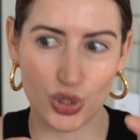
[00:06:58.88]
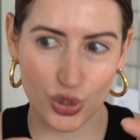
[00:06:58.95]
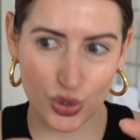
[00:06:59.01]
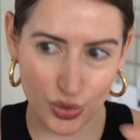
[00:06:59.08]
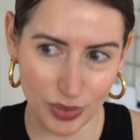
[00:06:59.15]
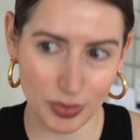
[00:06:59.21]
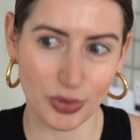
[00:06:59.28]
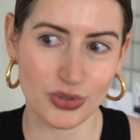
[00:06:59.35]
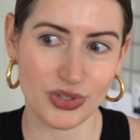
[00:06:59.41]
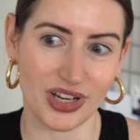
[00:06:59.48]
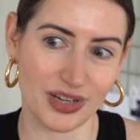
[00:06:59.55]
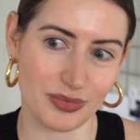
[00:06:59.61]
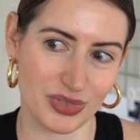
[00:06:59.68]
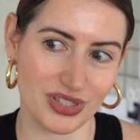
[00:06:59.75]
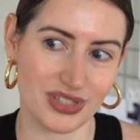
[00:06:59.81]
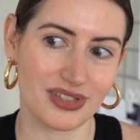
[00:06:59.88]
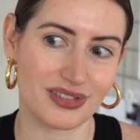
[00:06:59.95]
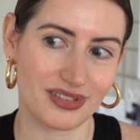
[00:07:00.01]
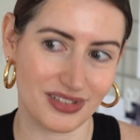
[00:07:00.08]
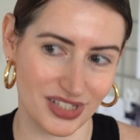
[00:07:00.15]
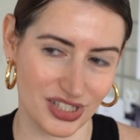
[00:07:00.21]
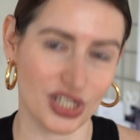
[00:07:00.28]
triple times
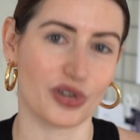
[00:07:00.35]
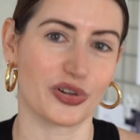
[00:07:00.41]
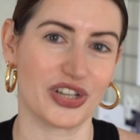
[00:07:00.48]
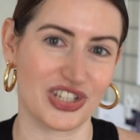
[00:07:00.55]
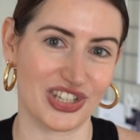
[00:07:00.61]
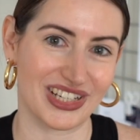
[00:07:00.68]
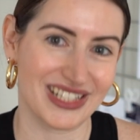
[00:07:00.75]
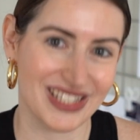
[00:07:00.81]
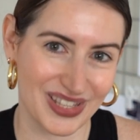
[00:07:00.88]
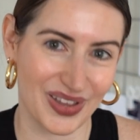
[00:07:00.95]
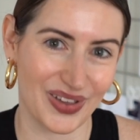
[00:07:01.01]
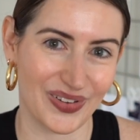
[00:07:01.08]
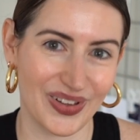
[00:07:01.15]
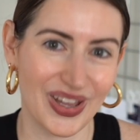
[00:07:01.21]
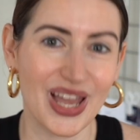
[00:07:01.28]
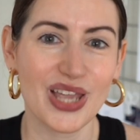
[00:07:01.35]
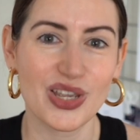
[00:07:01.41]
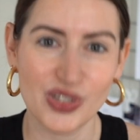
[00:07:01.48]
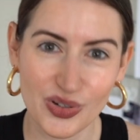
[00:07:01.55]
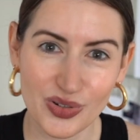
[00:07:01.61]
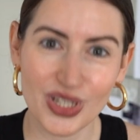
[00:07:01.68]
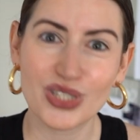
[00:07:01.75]
discouraging. So you
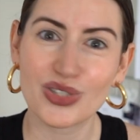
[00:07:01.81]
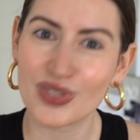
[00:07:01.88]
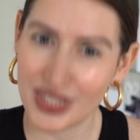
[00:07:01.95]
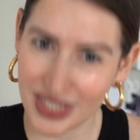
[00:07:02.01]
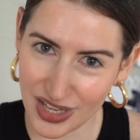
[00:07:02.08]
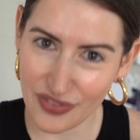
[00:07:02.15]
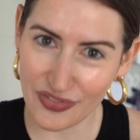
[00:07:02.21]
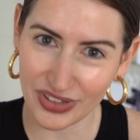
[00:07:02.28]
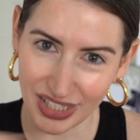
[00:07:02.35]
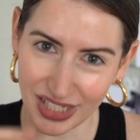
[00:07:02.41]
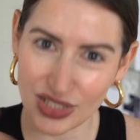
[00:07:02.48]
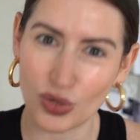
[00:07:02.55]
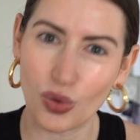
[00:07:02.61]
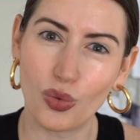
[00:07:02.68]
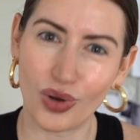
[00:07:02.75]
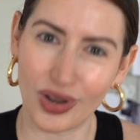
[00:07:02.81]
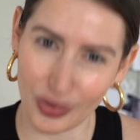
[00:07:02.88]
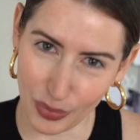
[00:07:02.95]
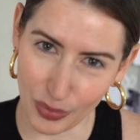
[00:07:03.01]
don't need to suffer that all at